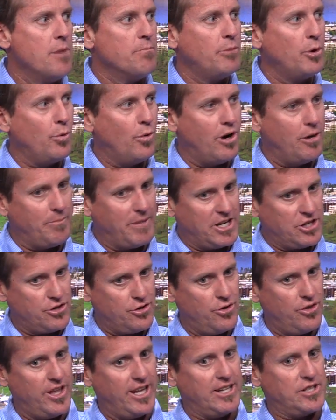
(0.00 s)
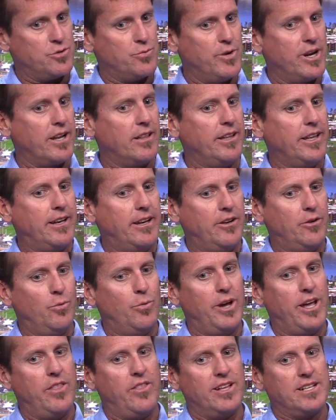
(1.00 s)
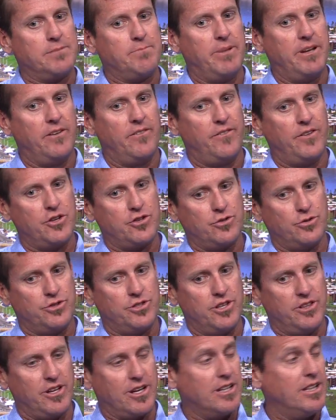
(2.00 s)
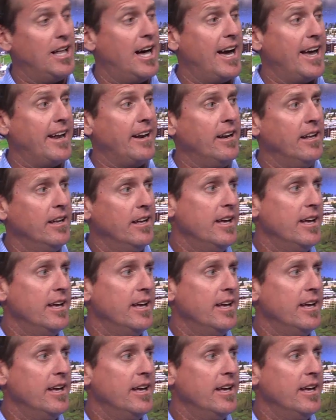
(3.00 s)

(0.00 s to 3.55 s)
We want to make sure that it's regulated in a way that's beneficial to the client,